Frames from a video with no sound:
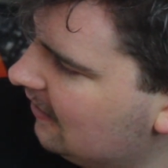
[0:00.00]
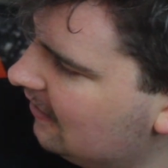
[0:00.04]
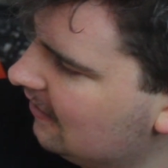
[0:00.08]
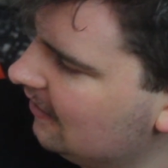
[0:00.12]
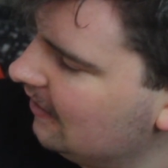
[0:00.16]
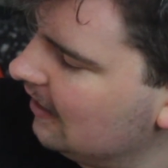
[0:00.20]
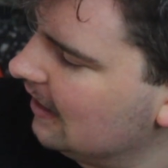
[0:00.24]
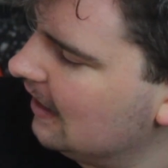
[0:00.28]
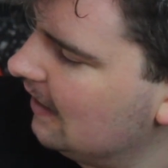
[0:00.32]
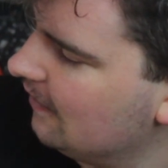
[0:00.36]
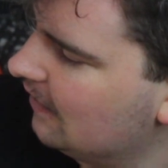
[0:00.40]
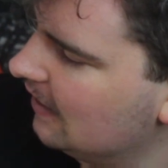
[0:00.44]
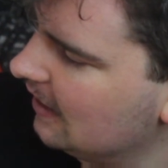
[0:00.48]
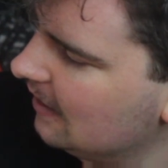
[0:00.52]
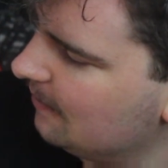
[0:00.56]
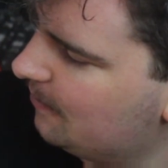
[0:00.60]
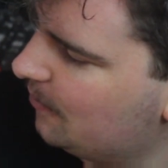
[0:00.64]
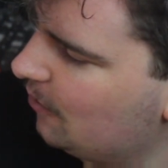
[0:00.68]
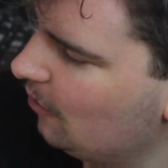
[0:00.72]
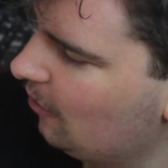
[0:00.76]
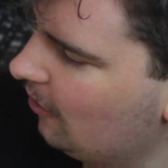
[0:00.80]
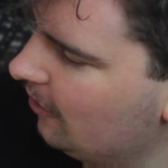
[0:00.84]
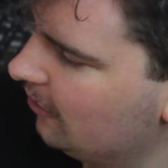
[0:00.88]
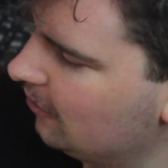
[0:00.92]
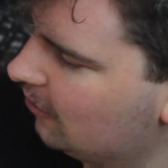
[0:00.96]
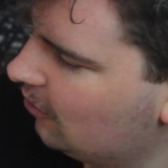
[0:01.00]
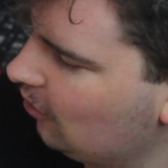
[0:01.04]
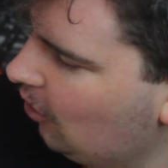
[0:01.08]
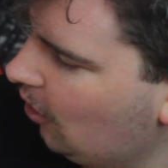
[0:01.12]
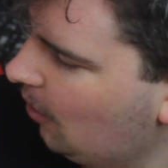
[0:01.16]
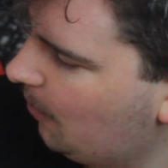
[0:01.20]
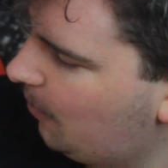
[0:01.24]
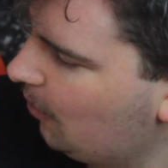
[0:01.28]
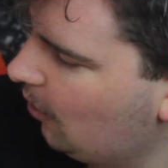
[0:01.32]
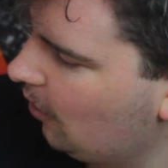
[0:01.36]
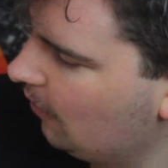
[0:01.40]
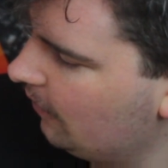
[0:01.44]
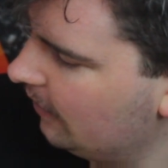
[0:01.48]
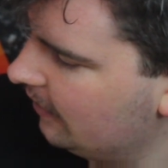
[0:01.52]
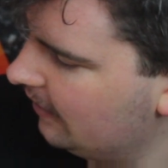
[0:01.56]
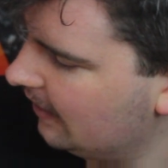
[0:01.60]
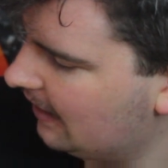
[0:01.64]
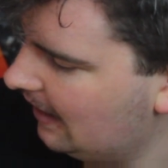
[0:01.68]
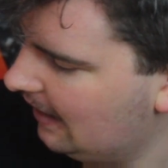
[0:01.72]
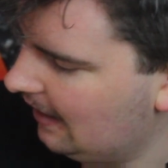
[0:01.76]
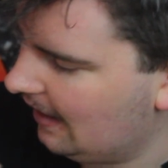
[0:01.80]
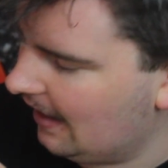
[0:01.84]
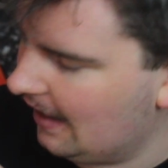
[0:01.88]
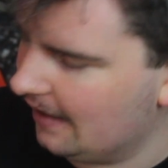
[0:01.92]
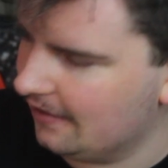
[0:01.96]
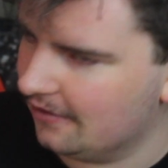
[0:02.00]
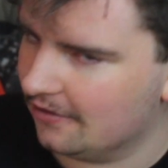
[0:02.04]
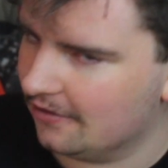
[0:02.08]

sleeve that you put on top of it that kind of